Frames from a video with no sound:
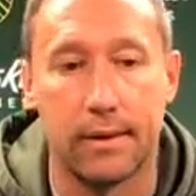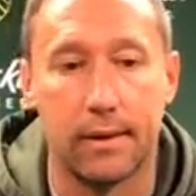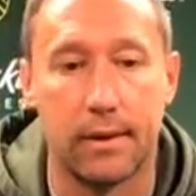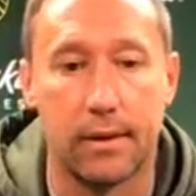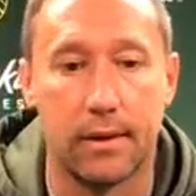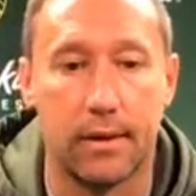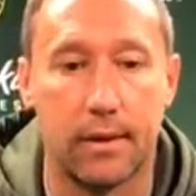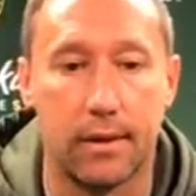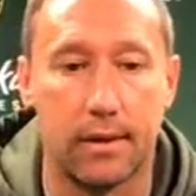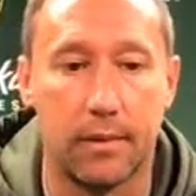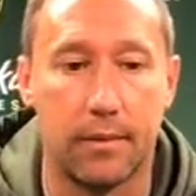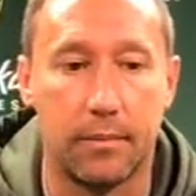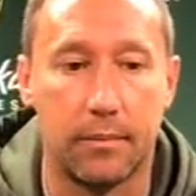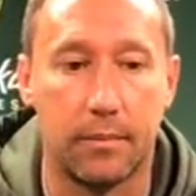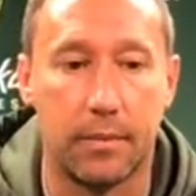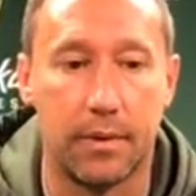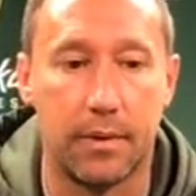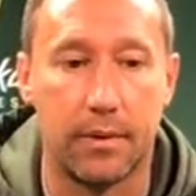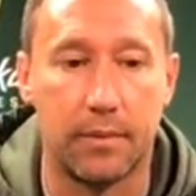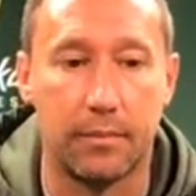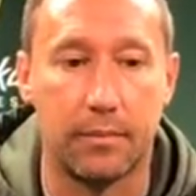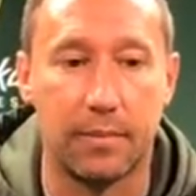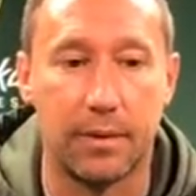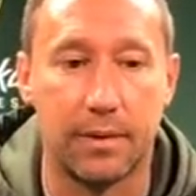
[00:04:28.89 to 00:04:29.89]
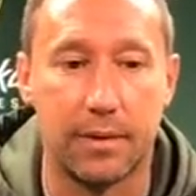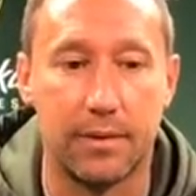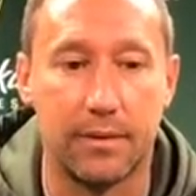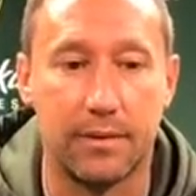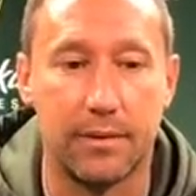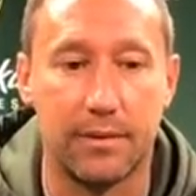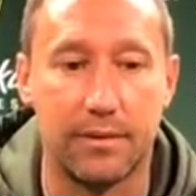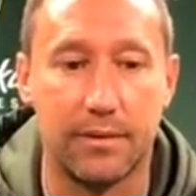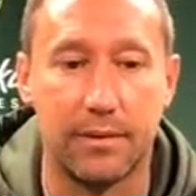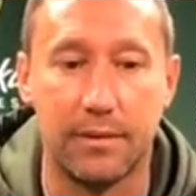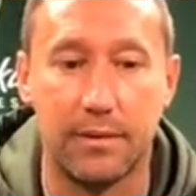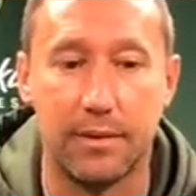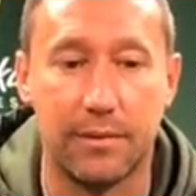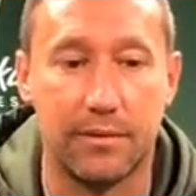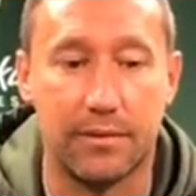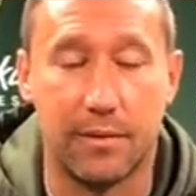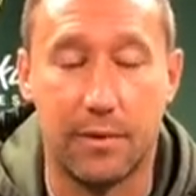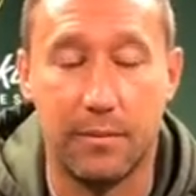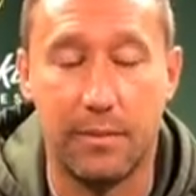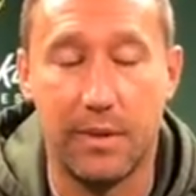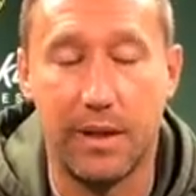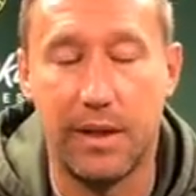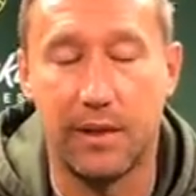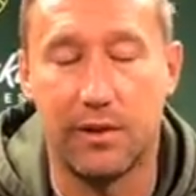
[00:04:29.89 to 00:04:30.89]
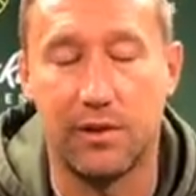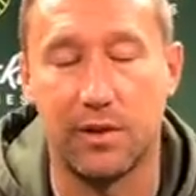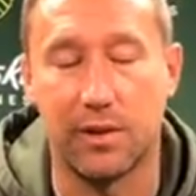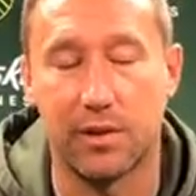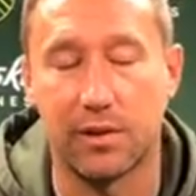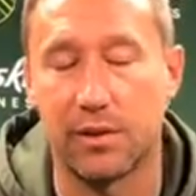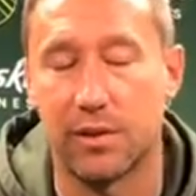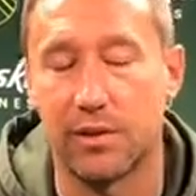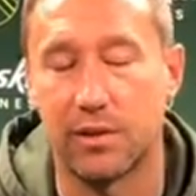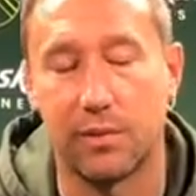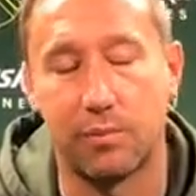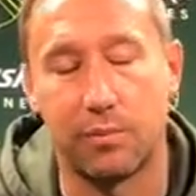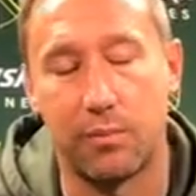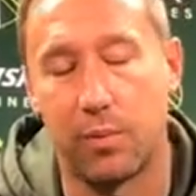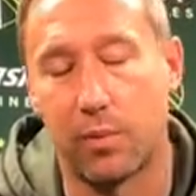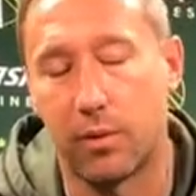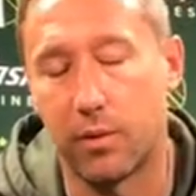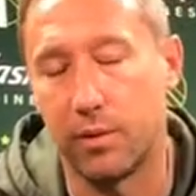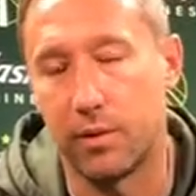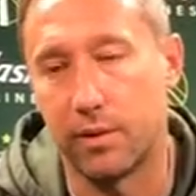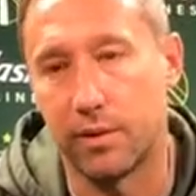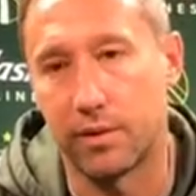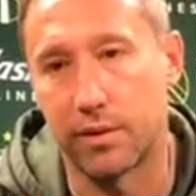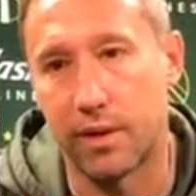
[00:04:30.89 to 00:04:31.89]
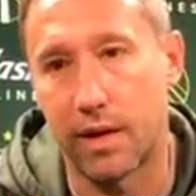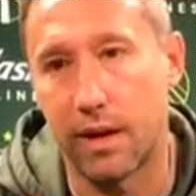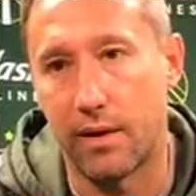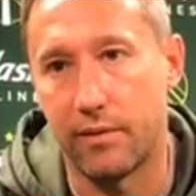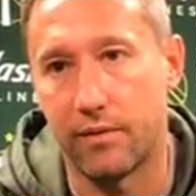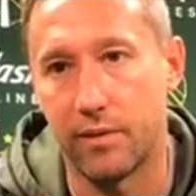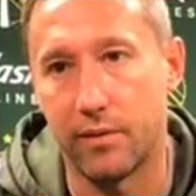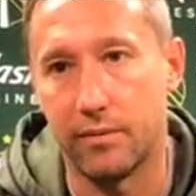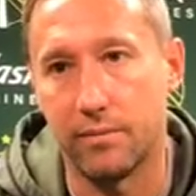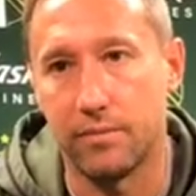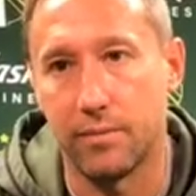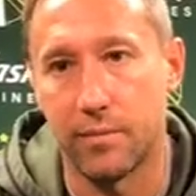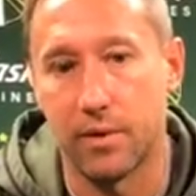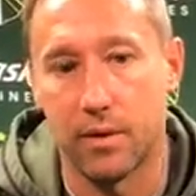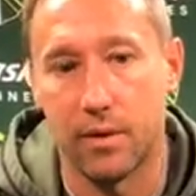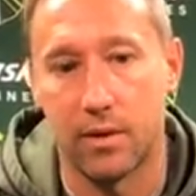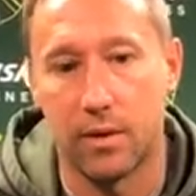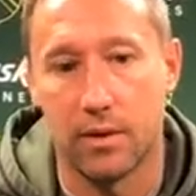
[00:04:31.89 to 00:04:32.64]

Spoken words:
But for me, just as important is having